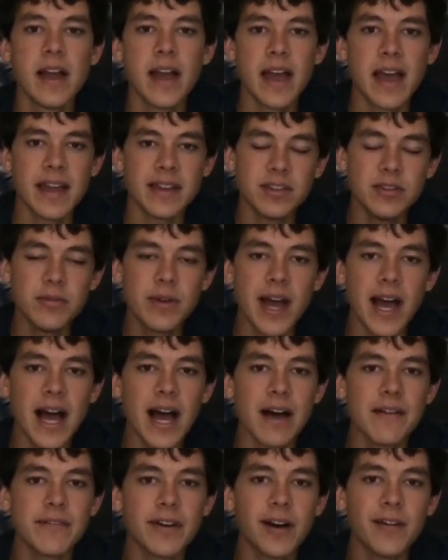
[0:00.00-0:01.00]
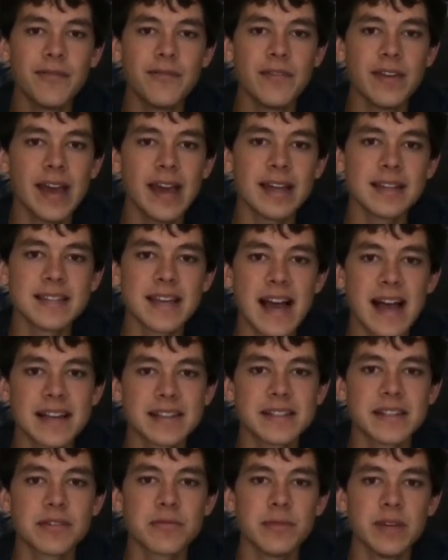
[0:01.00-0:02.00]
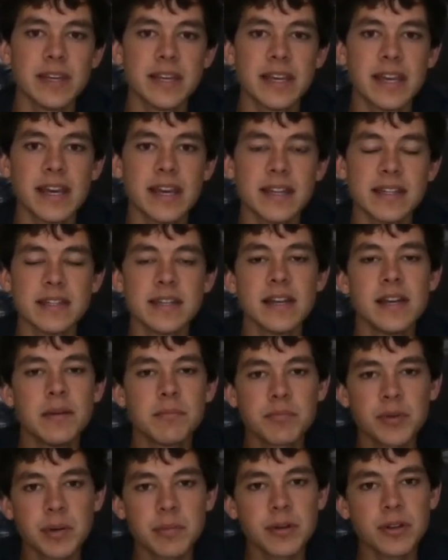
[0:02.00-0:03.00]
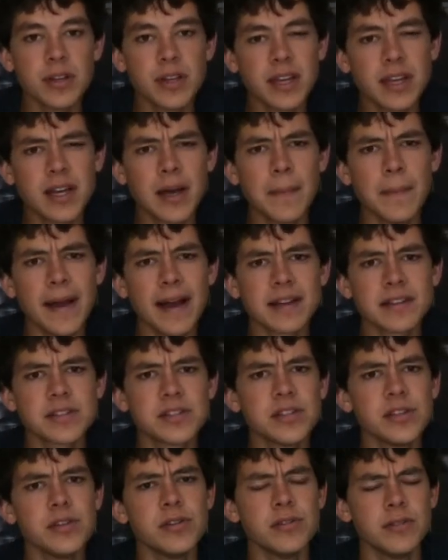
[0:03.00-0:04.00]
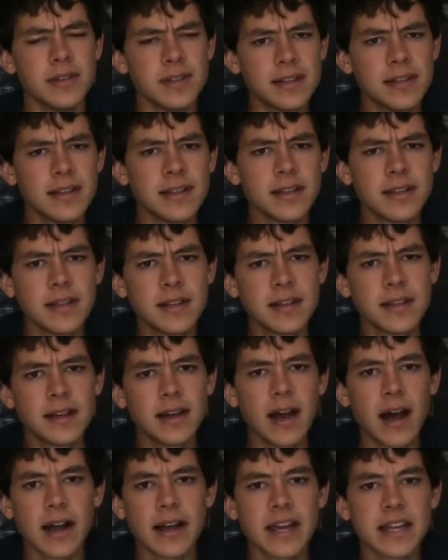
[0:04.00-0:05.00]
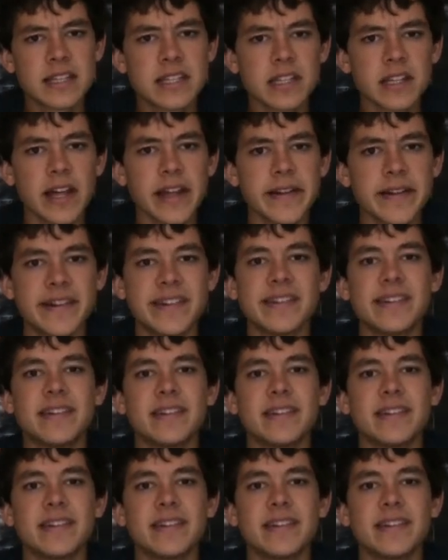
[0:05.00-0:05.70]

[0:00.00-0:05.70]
And you have a fantastic weekend. Premier League, come back soon. I'll catch you later.